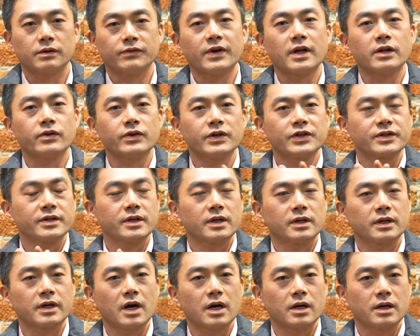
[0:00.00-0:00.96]
their valuation
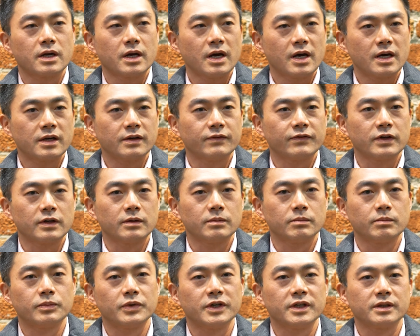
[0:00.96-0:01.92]
had gotten ahead of
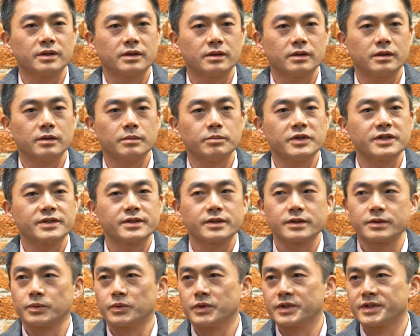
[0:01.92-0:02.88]
them, but their
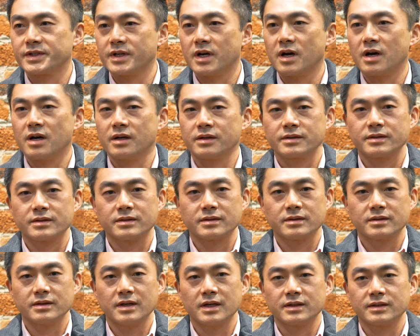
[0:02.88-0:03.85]
business was not
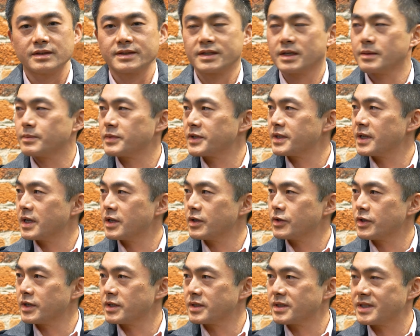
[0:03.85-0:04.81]
at the same
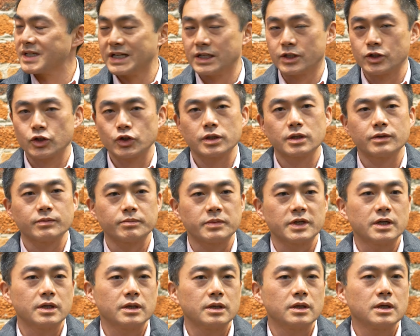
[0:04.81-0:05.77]
stage as it should have
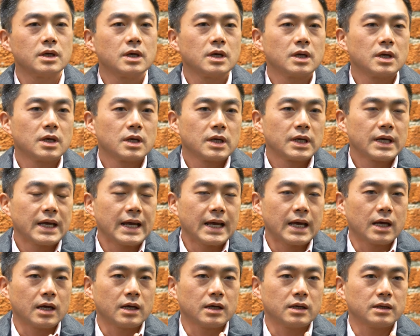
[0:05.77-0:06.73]
been.
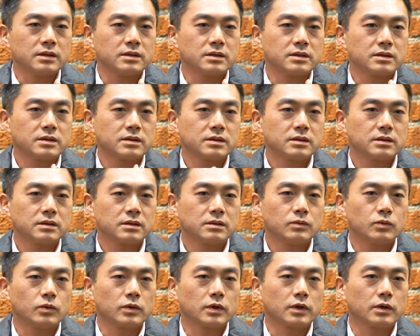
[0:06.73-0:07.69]
And
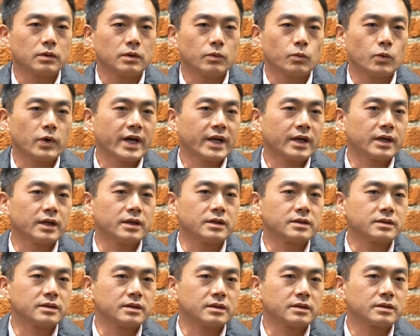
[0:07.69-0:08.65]
we're, we're heading
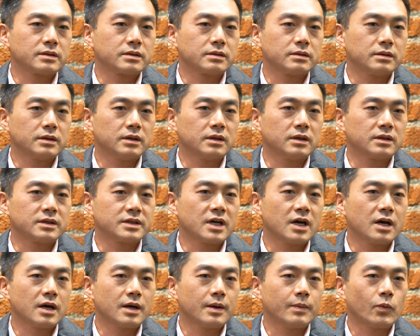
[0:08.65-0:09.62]
into a, a
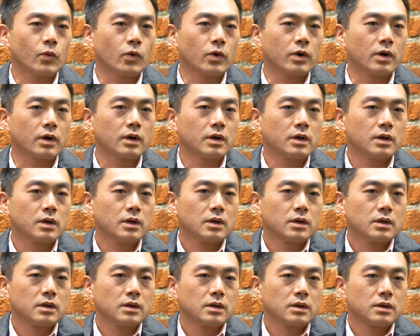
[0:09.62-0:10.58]
time where
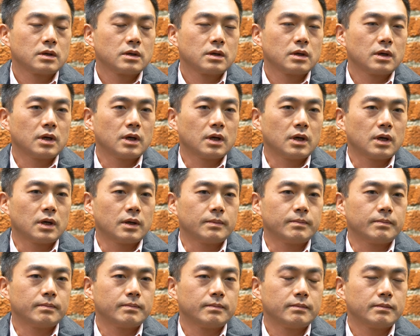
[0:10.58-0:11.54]

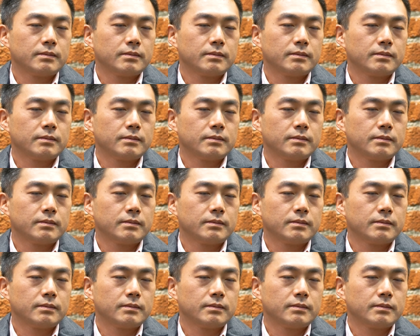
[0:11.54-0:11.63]
um,